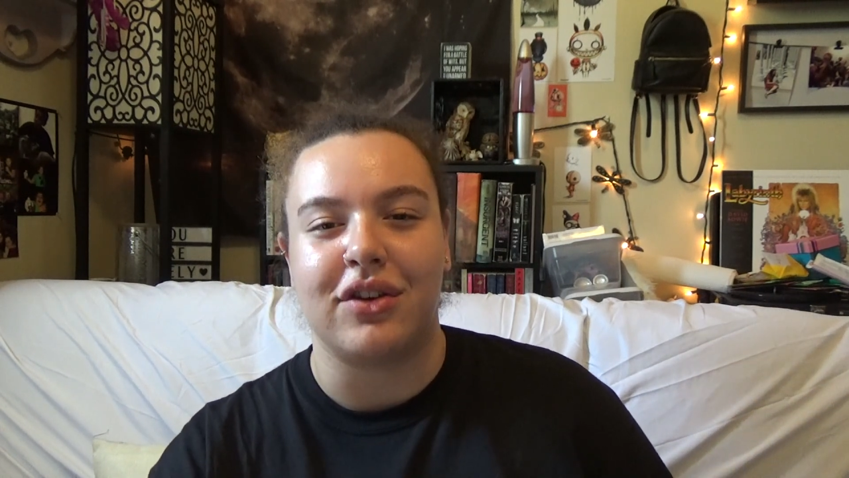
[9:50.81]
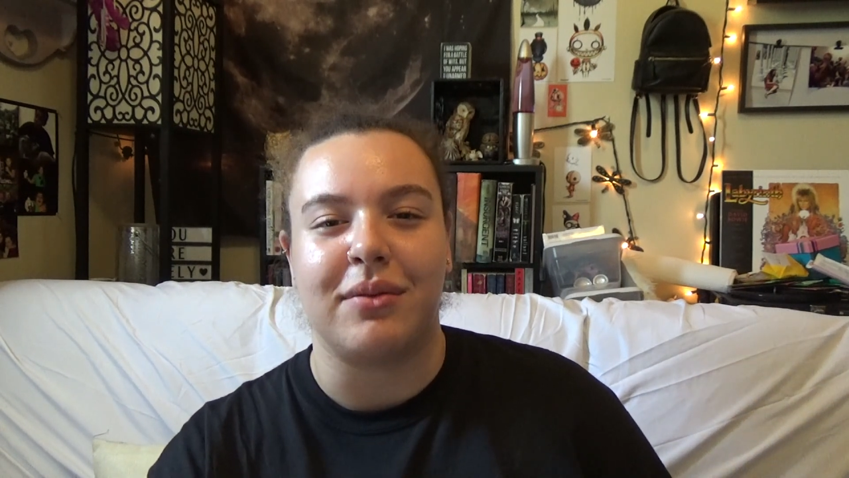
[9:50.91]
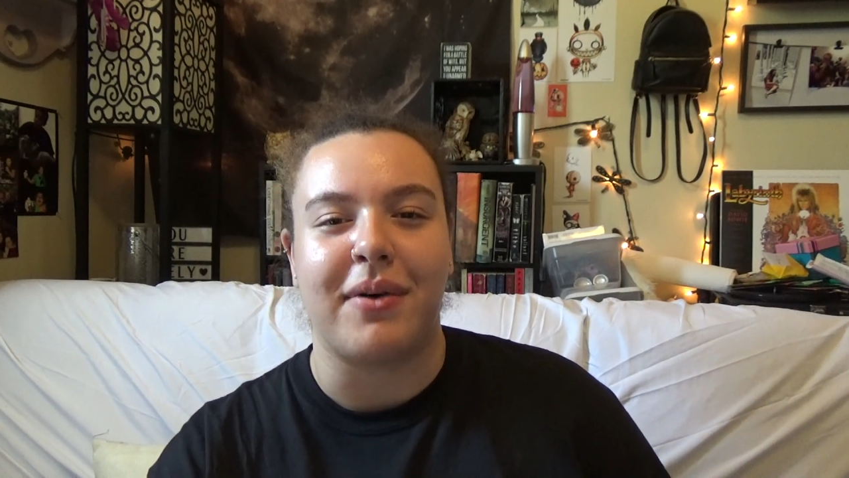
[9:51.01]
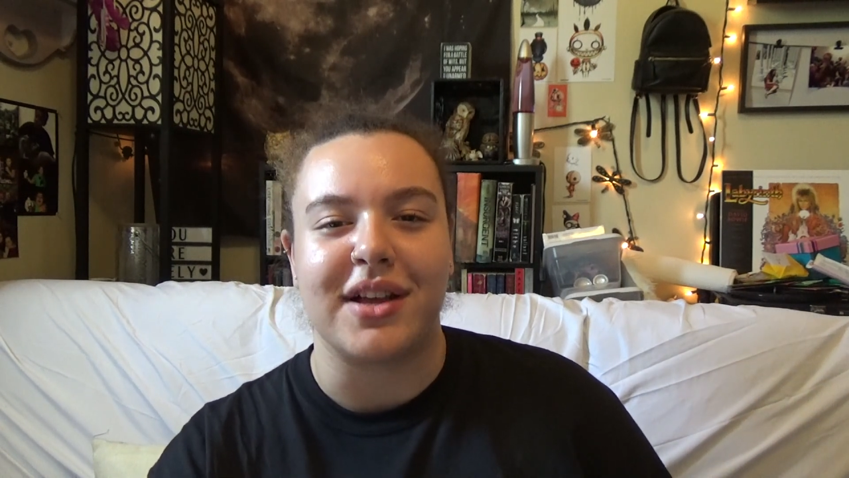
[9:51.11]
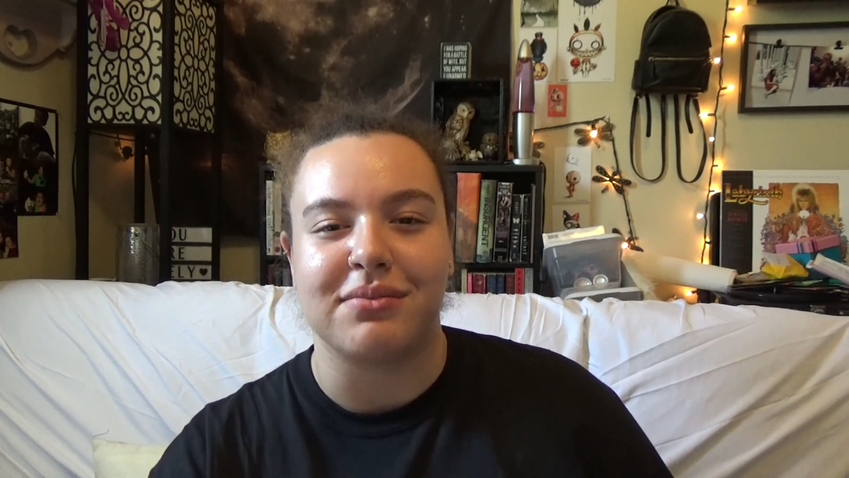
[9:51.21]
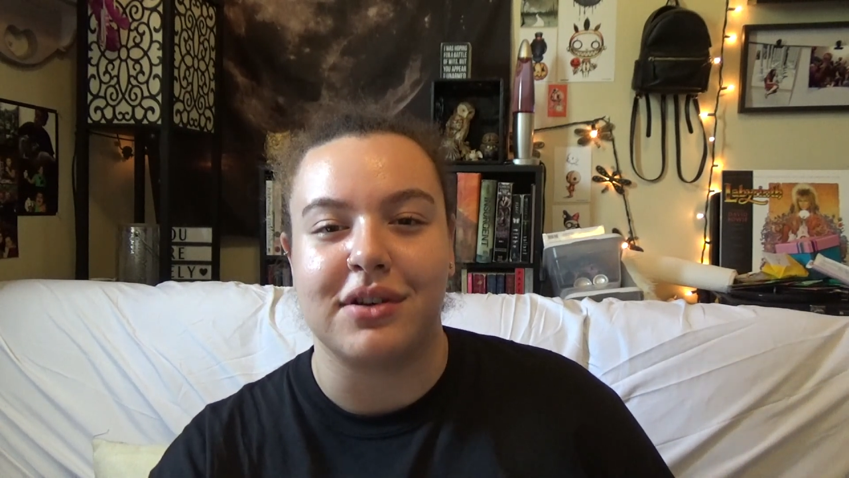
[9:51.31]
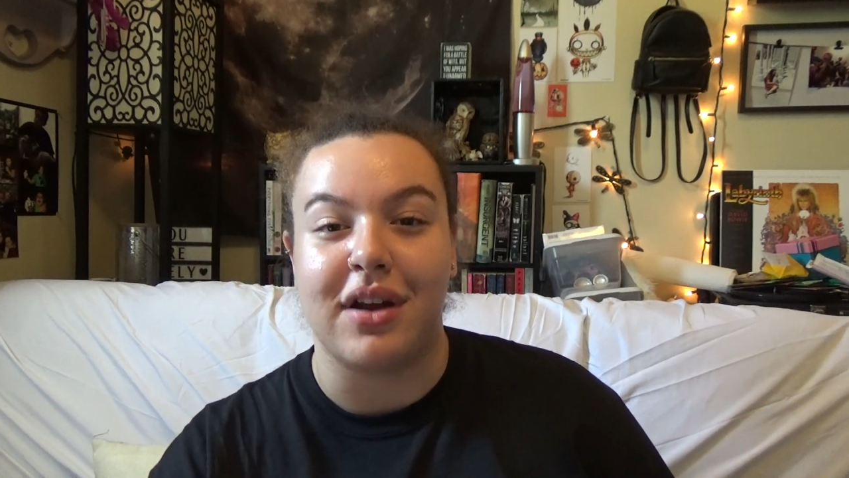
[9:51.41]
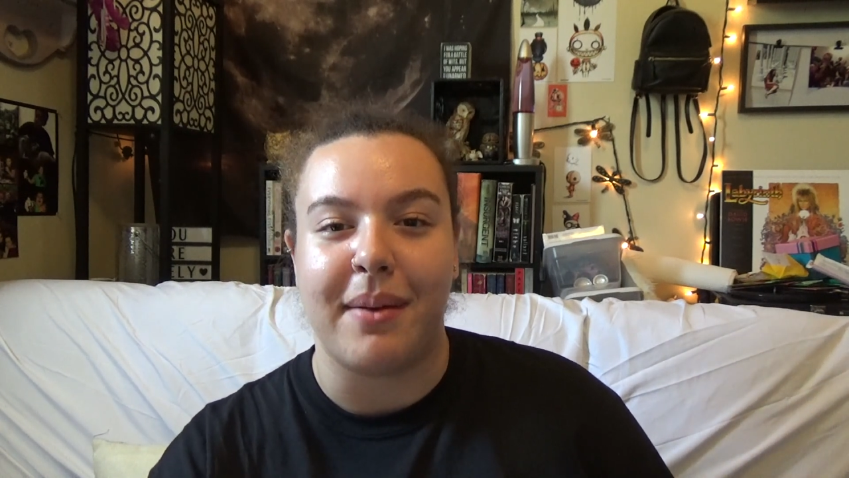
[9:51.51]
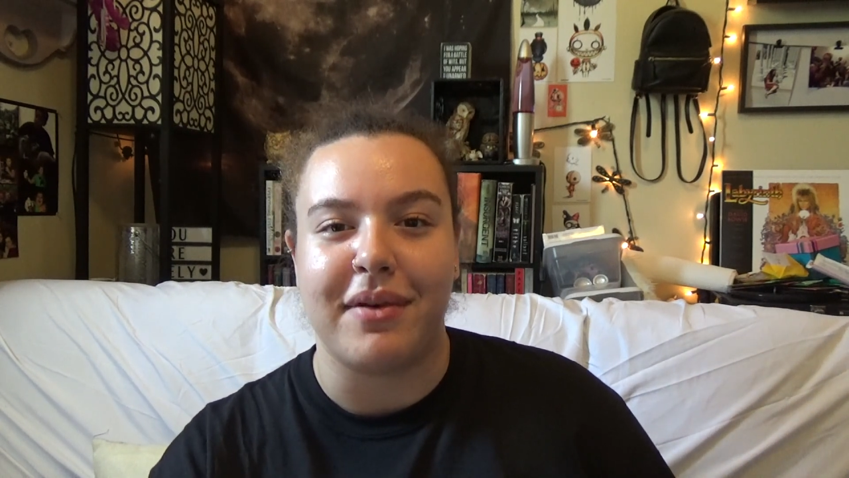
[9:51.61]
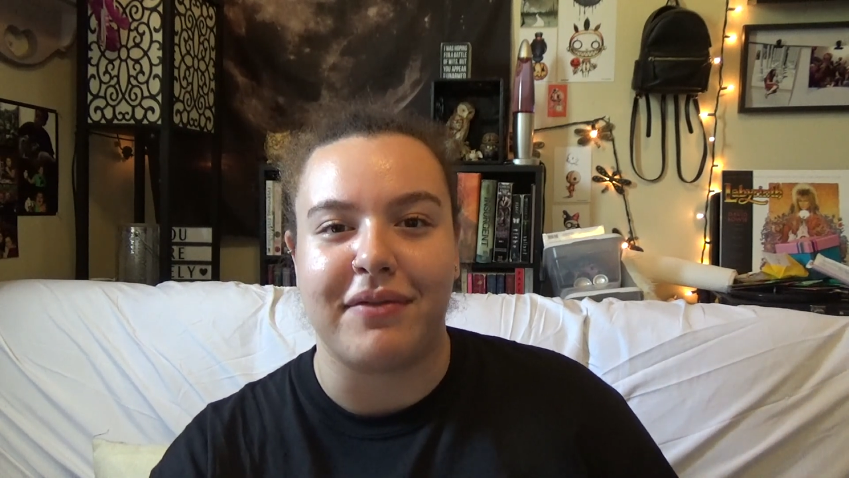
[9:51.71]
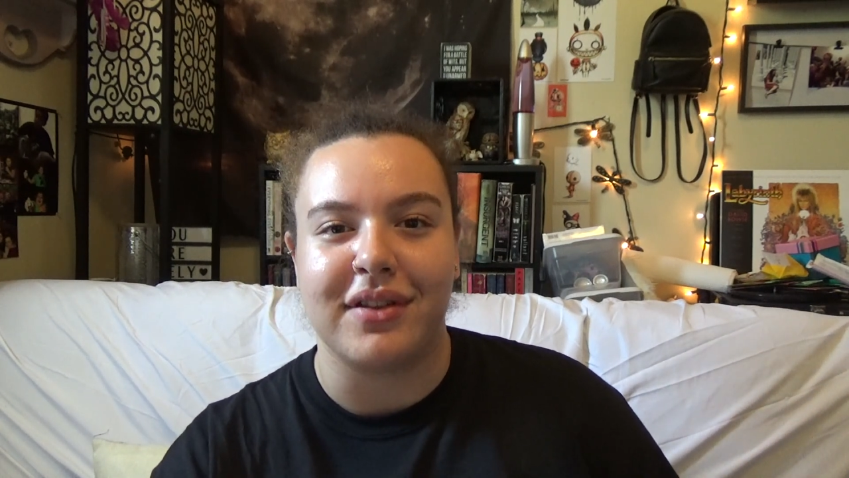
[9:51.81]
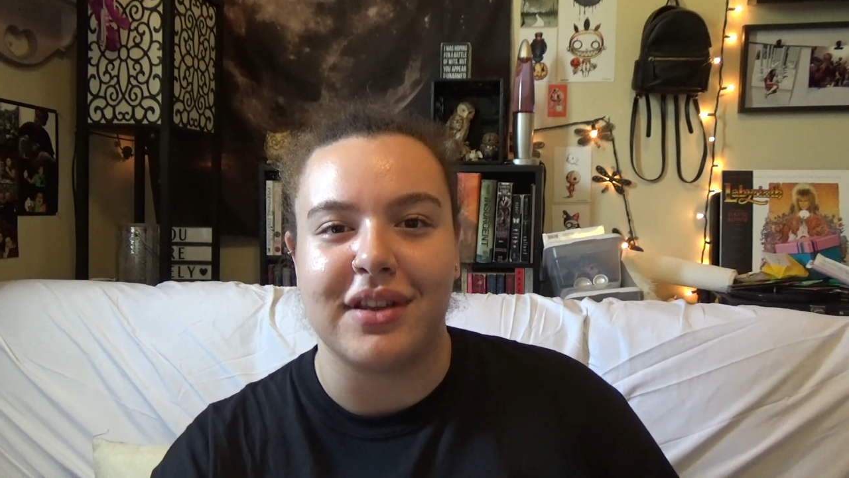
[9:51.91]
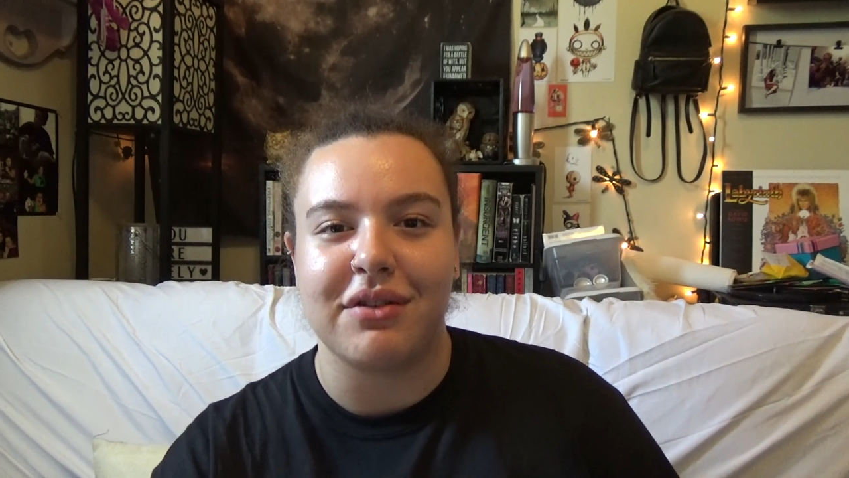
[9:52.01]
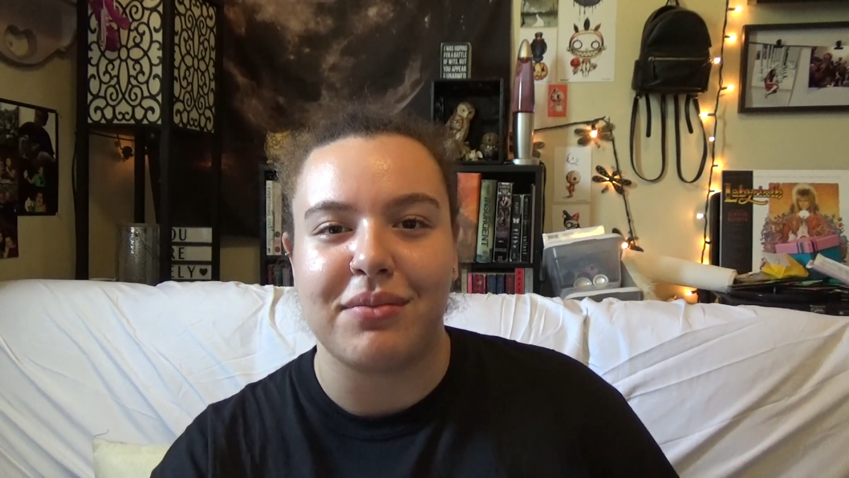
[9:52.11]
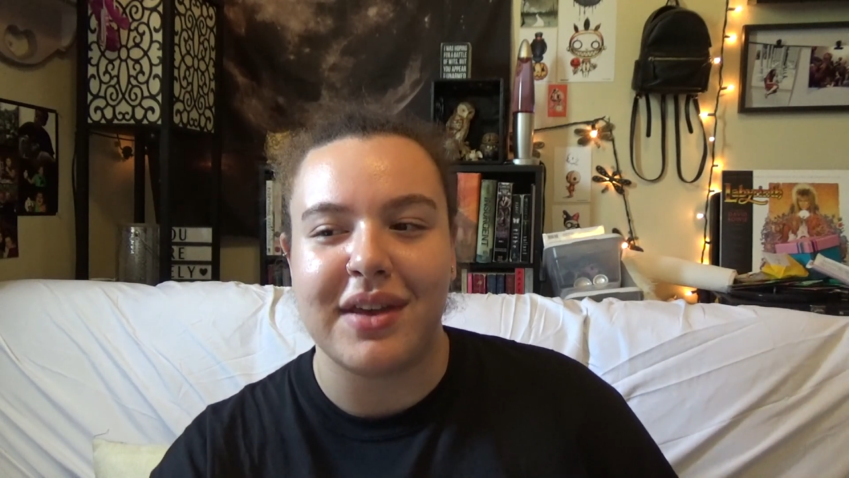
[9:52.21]
you could possibly not be
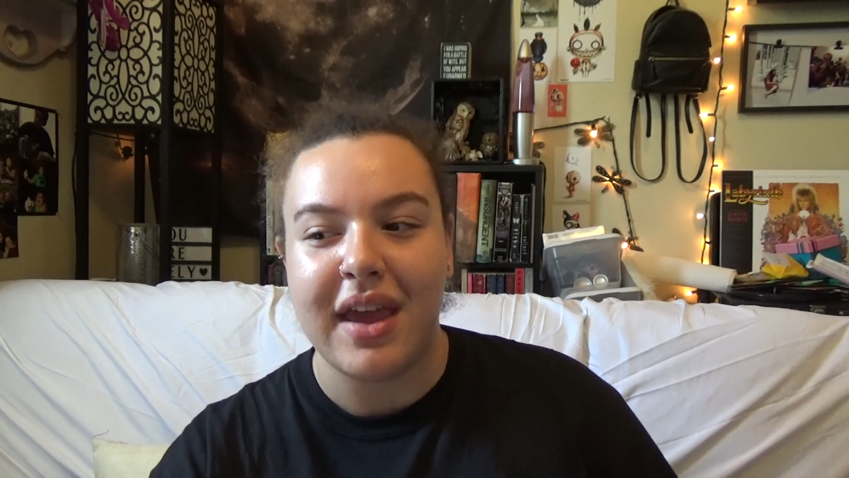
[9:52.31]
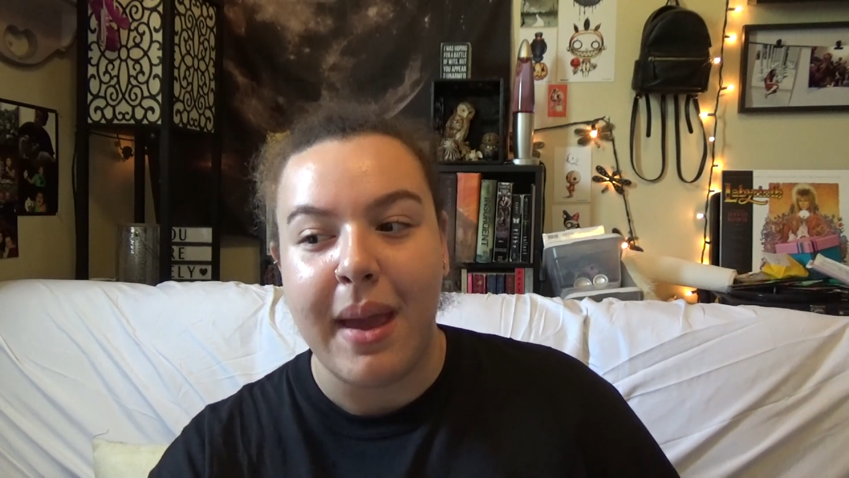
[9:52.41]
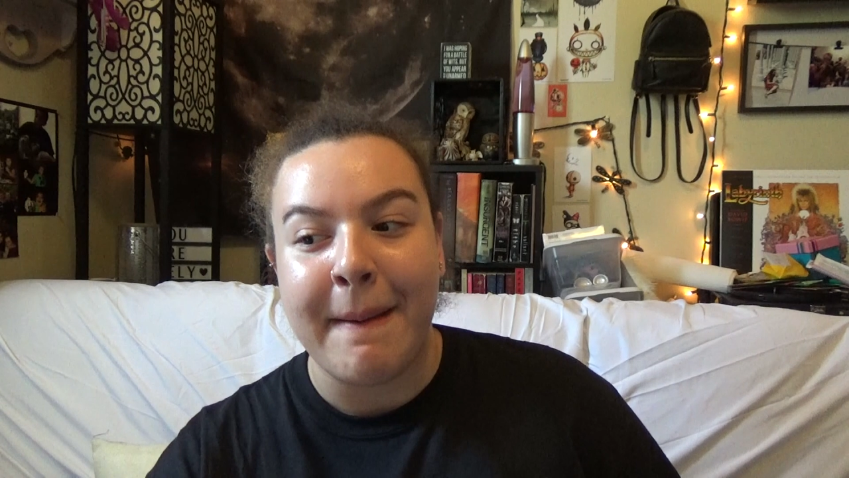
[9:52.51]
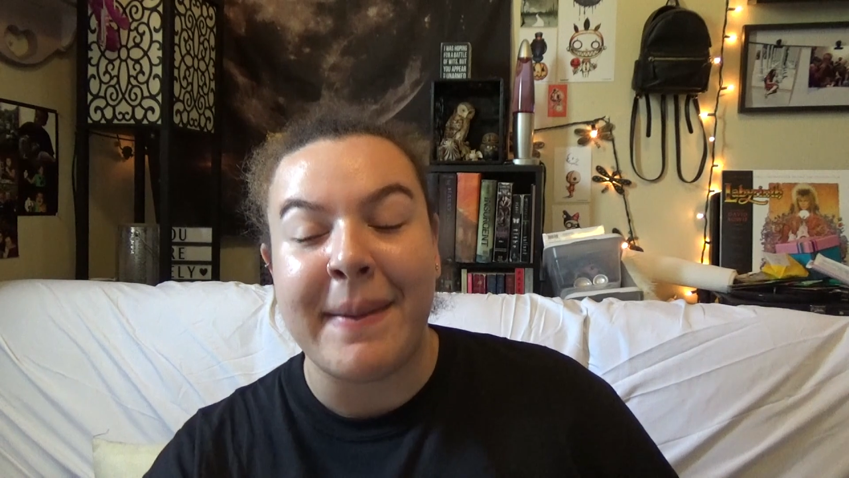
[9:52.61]
friendly with me.